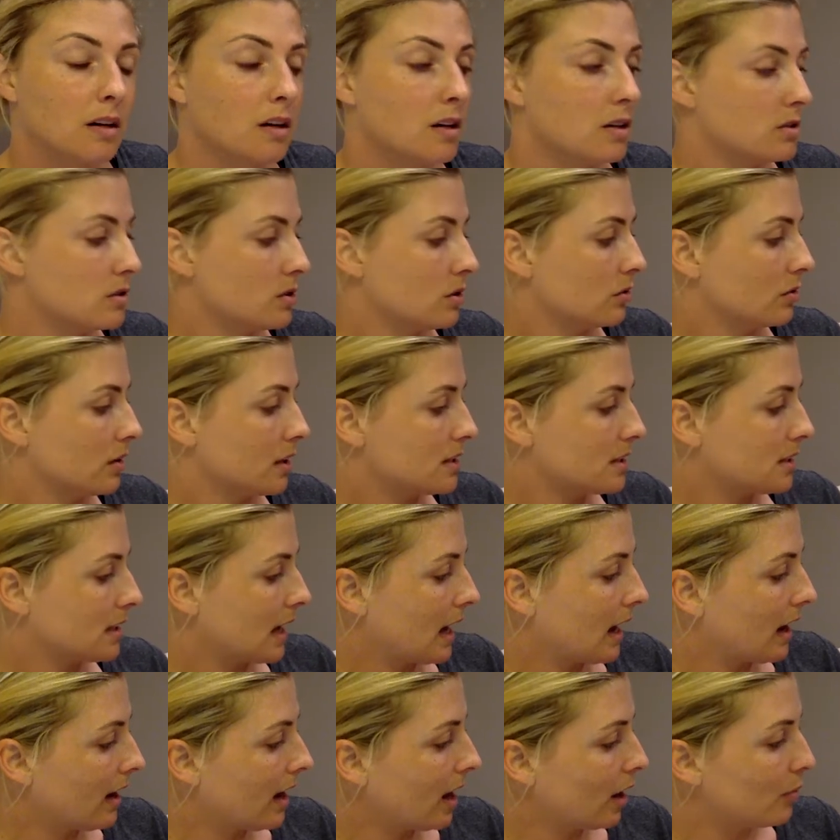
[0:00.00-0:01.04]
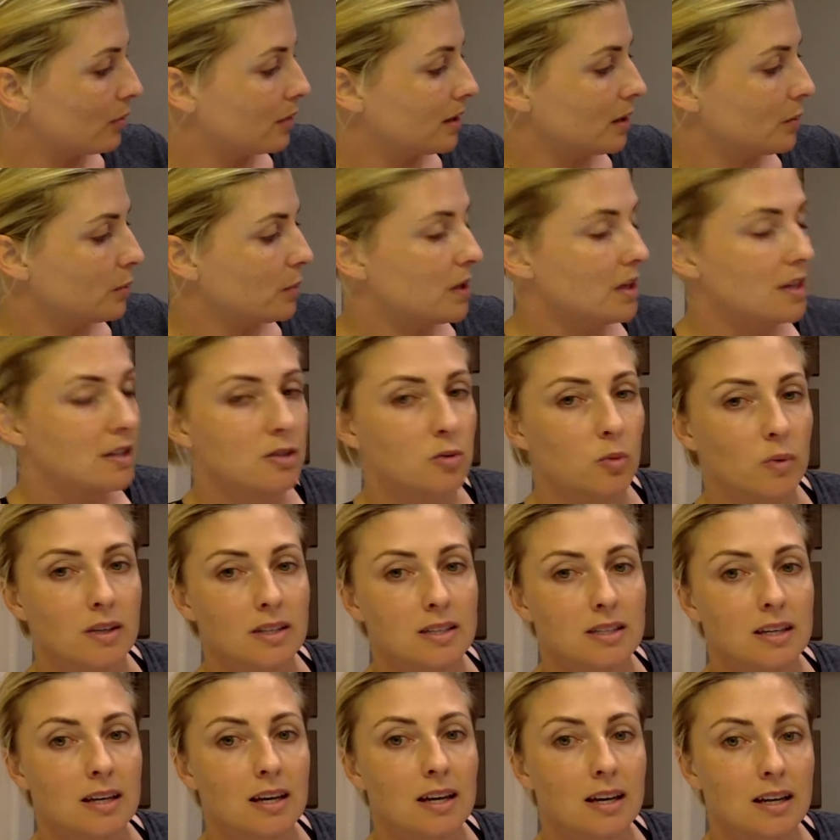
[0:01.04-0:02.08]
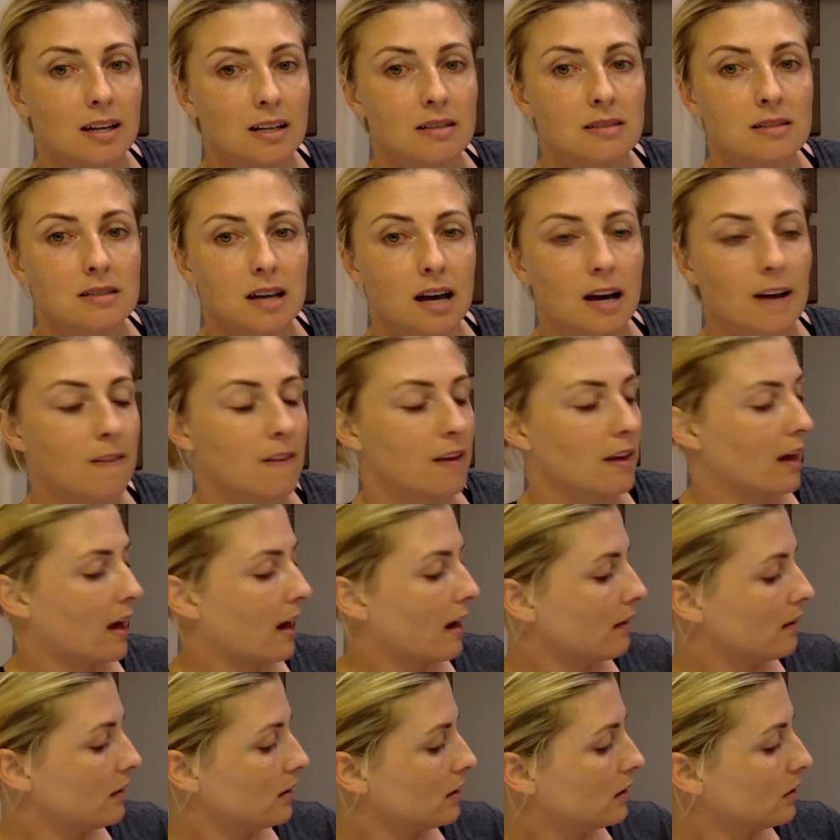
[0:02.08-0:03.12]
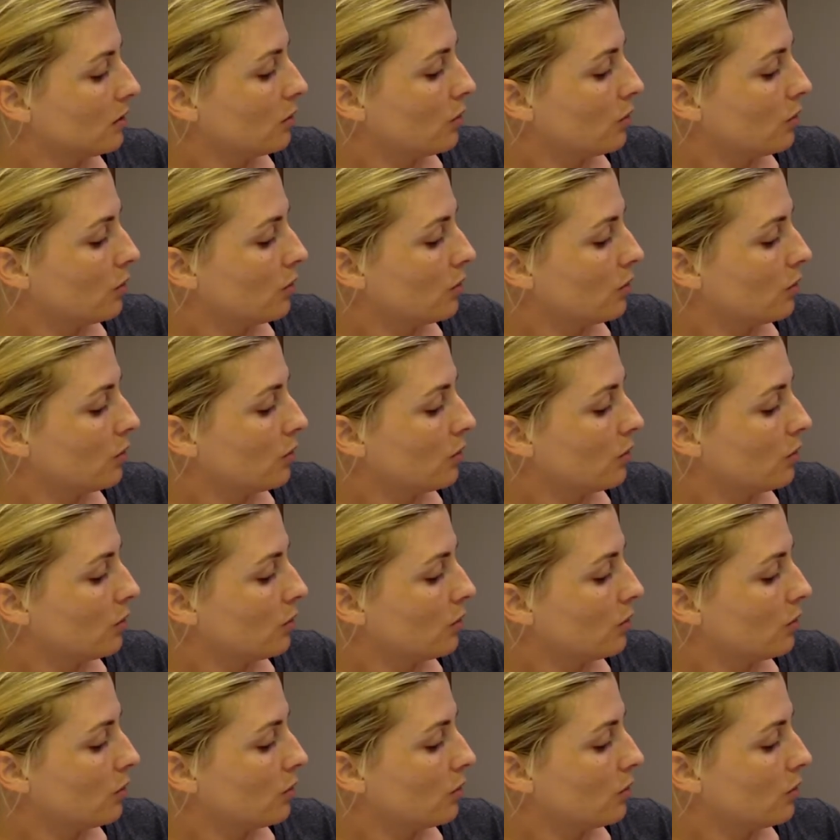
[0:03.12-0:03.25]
So let's count how many P's we see inside the gallon.